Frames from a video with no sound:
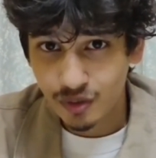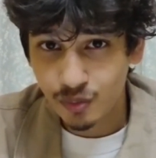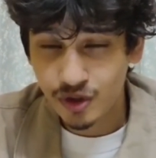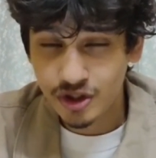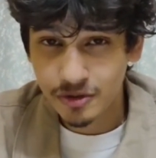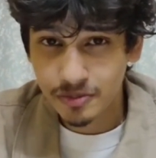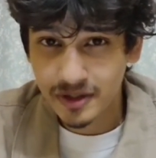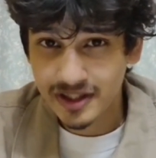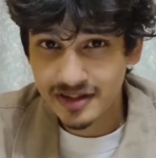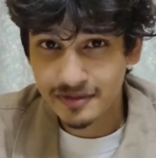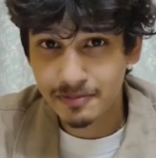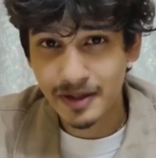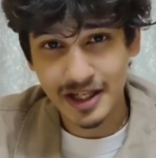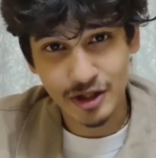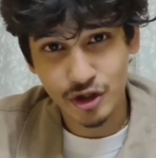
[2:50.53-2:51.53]
which
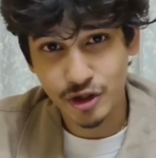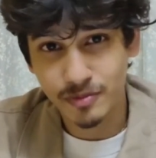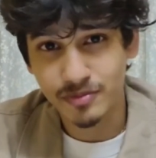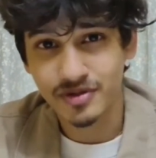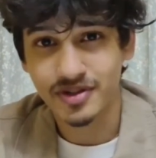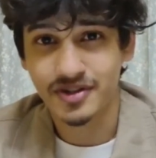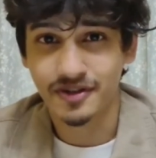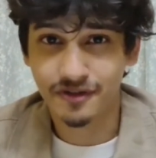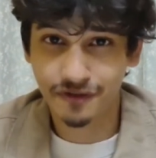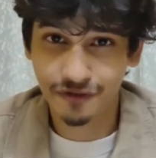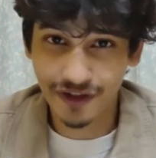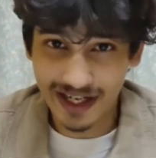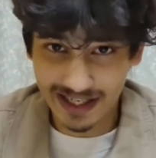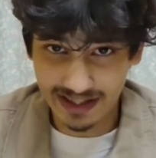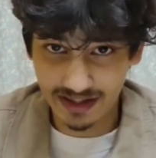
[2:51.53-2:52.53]
means Belgium's
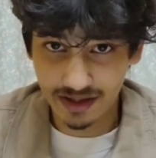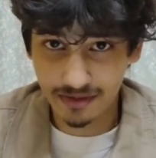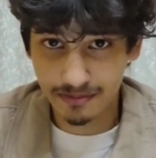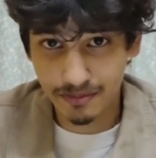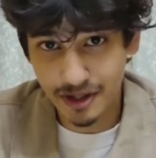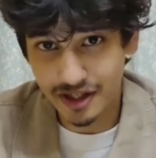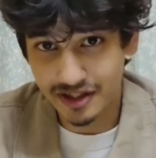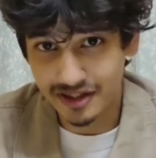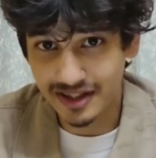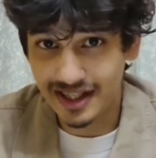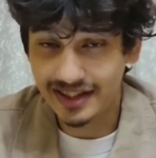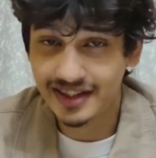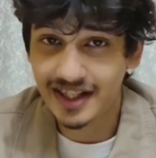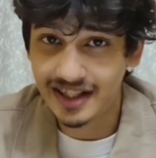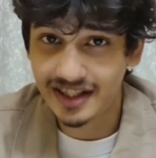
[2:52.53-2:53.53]
friend, Britain,
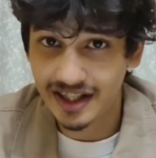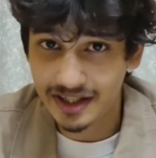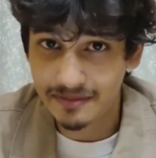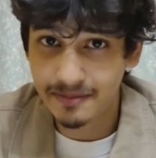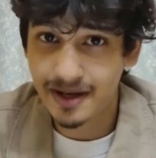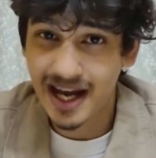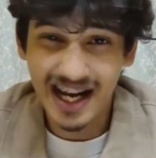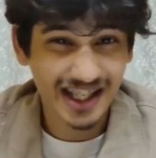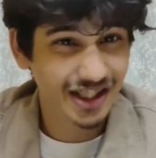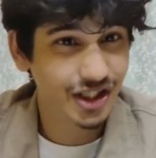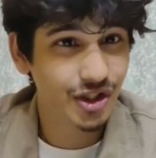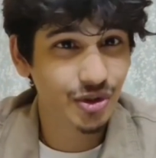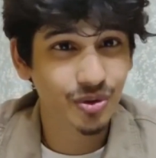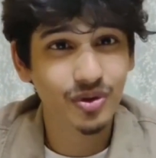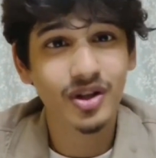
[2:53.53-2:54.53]
at that time, had
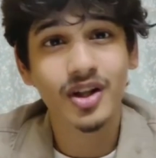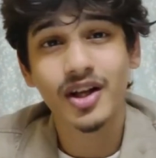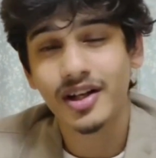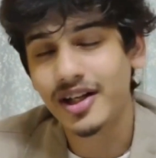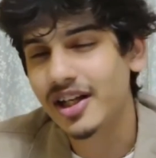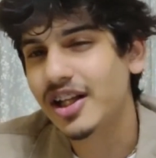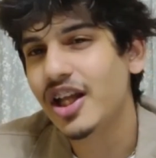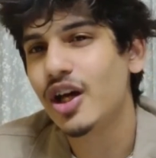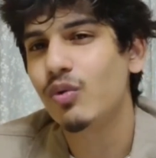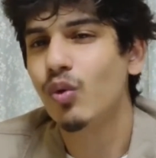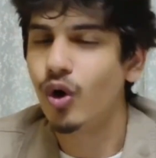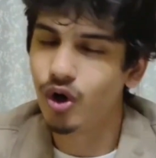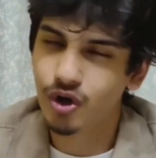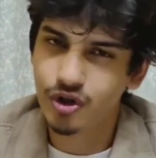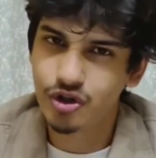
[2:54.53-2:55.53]
to declare
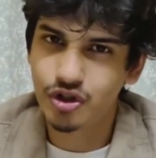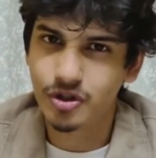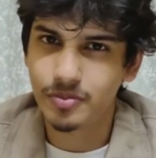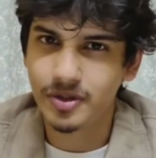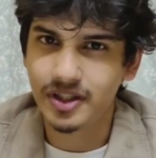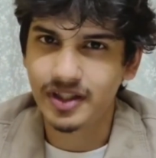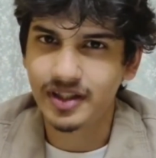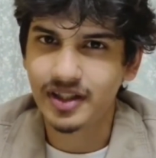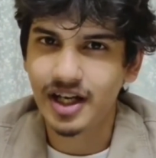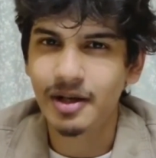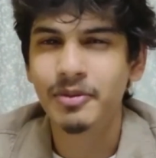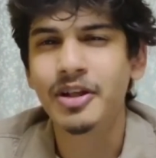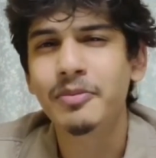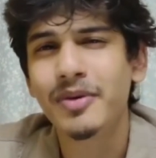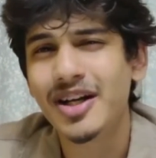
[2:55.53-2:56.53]
war on Germany.
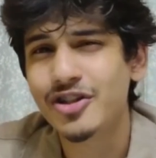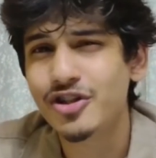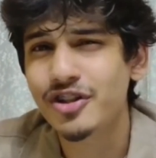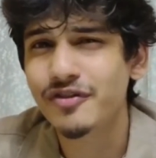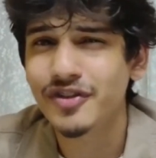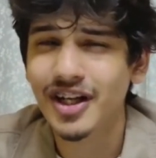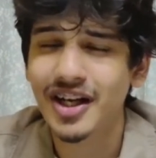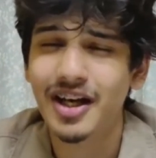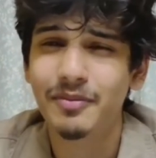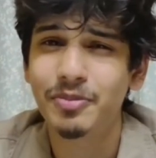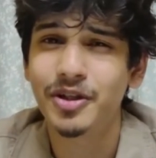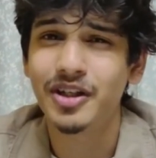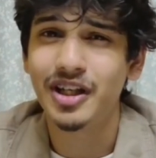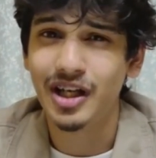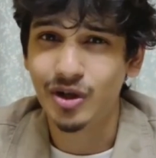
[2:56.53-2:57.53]
I mean, imagine if that
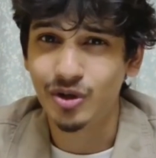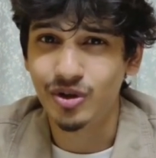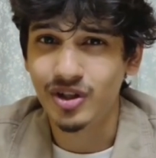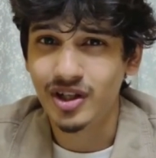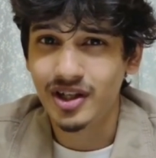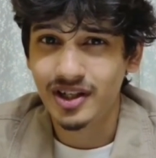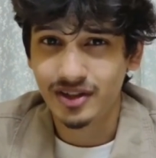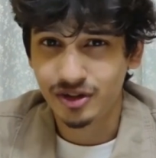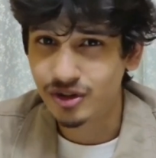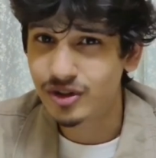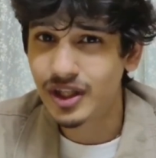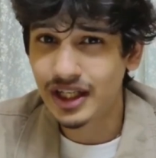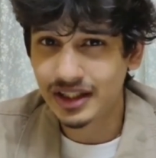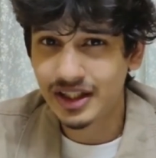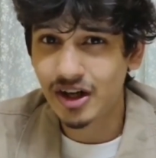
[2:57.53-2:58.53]
happened now.
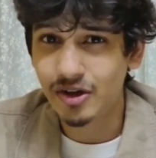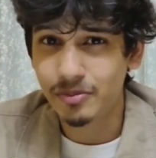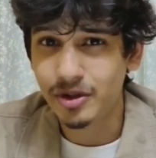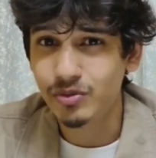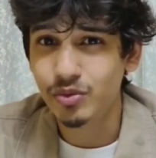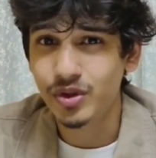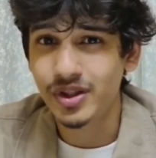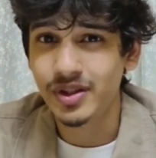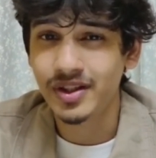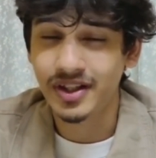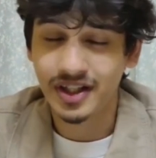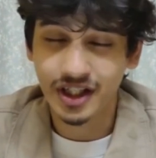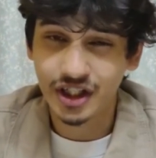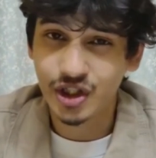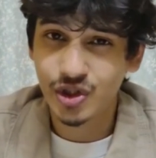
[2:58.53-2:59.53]
That government would be
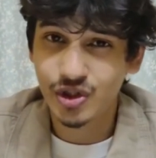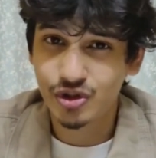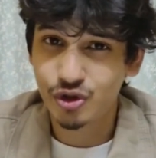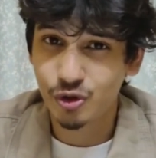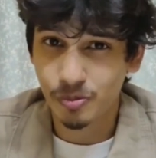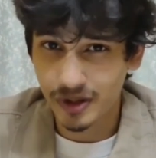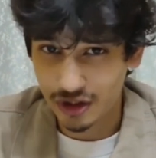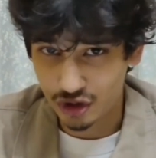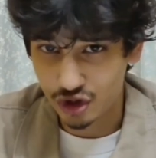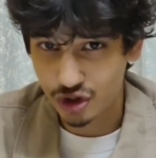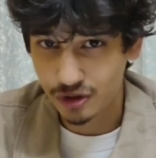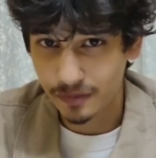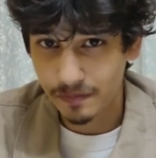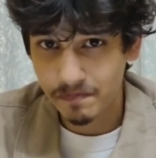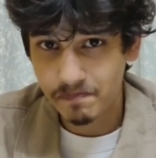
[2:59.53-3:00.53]
ridiculed so
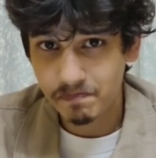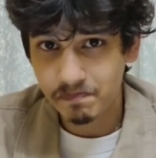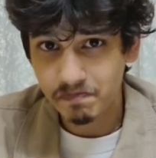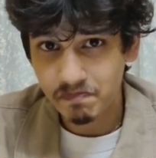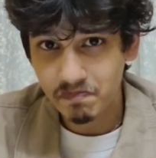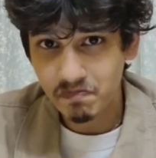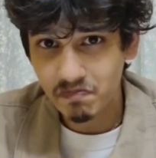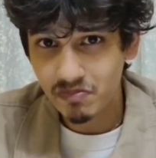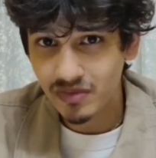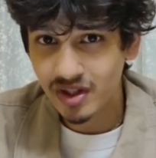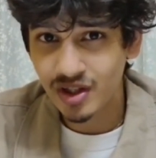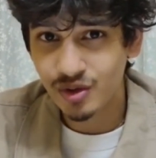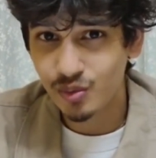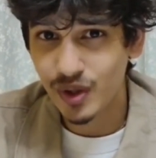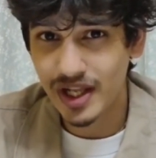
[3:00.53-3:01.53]
much.
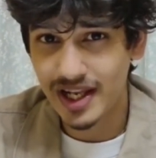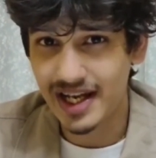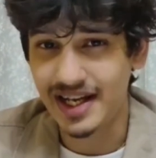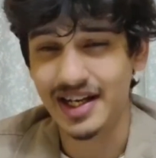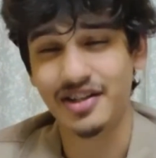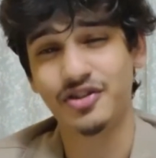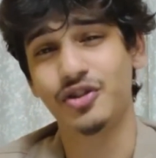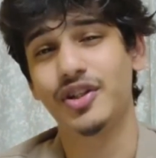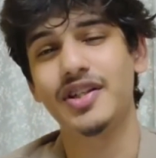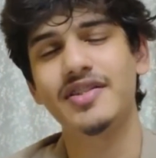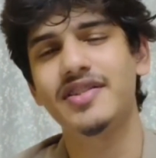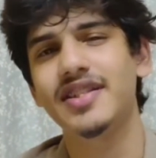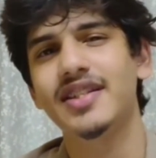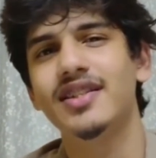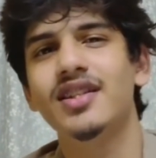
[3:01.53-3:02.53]
Well, and as you can
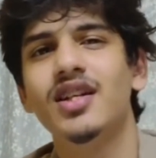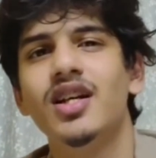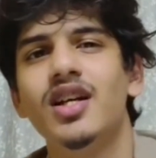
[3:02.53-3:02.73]
see,